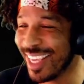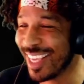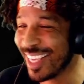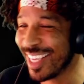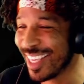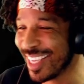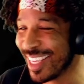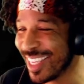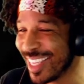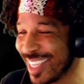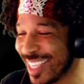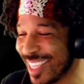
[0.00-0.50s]

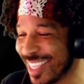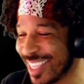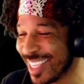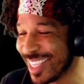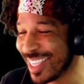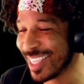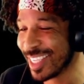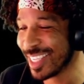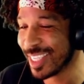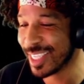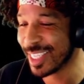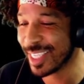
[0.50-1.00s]
Why in
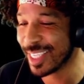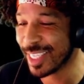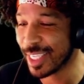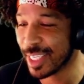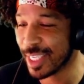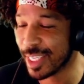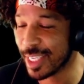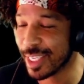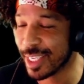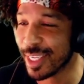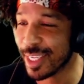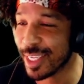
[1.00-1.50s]
the
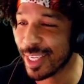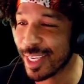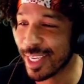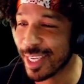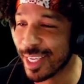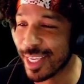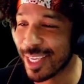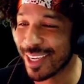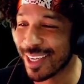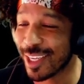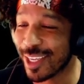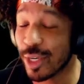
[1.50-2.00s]
world? I'm the
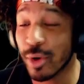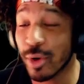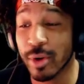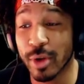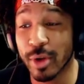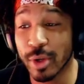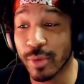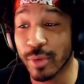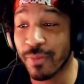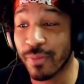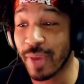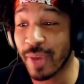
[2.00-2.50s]
one. He gonna
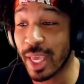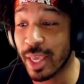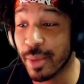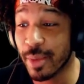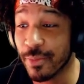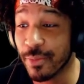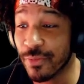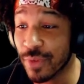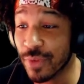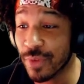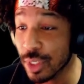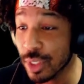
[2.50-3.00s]
go fight
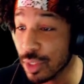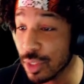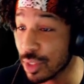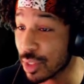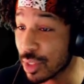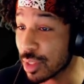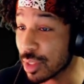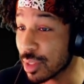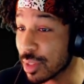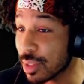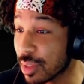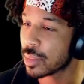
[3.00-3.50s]
him
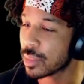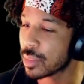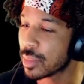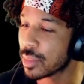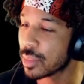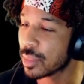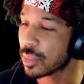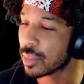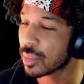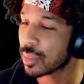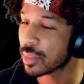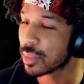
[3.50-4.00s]
first?
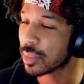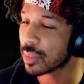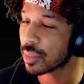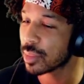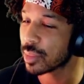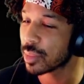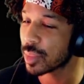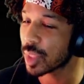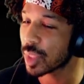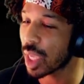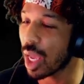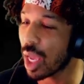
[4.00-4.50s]

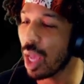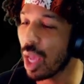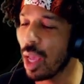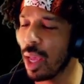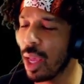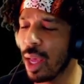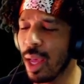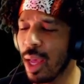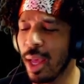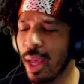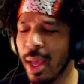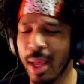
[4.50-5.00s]

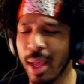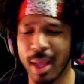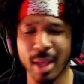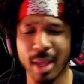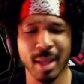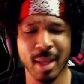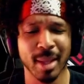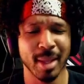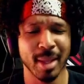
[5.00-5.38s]
Hmm?